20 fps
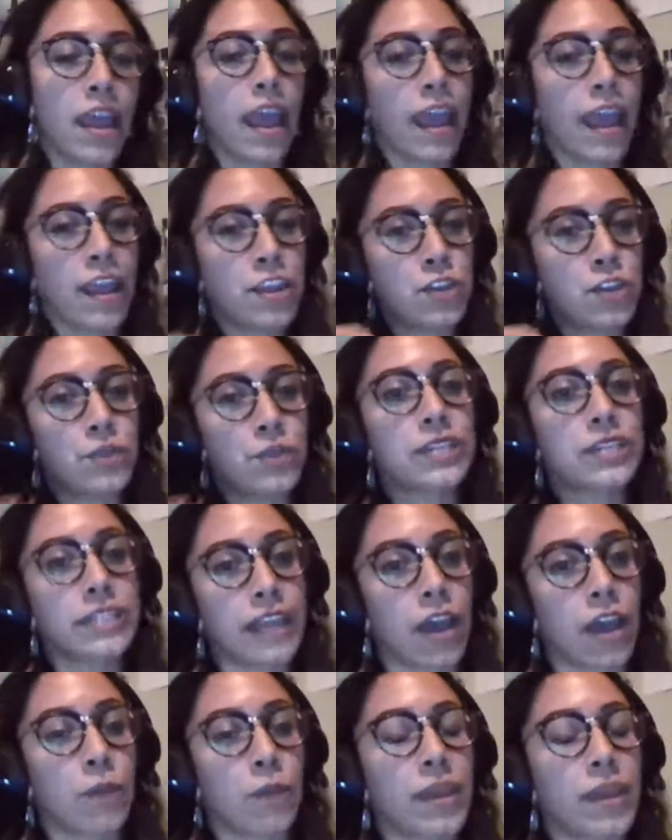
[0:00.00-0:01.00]
And you can
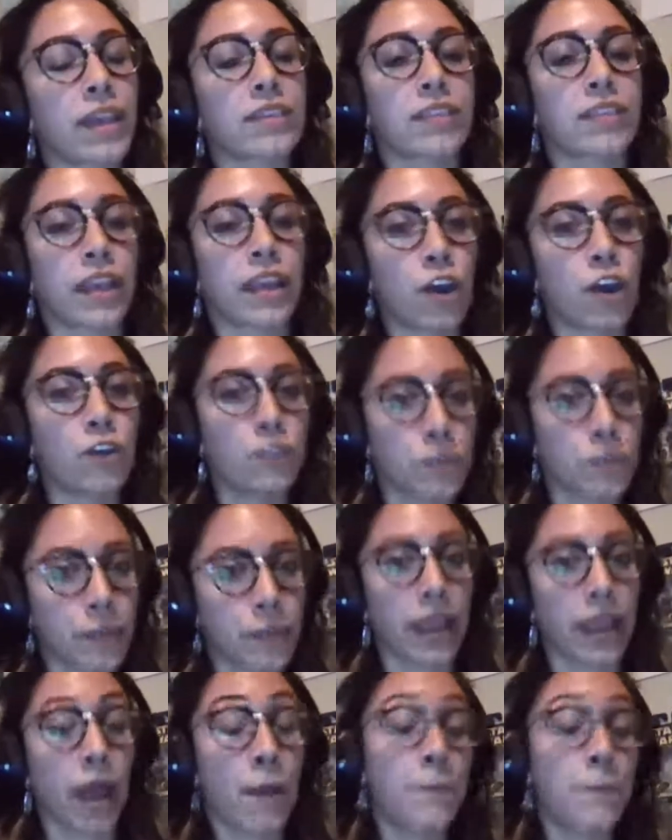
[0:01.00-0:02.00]
tell because I go from
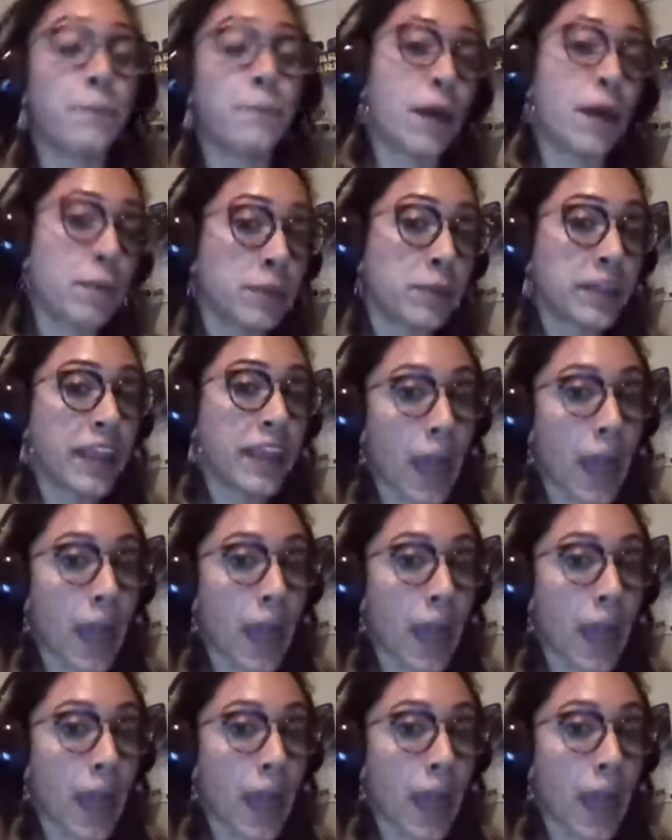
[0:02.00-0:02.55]
like a bubbly,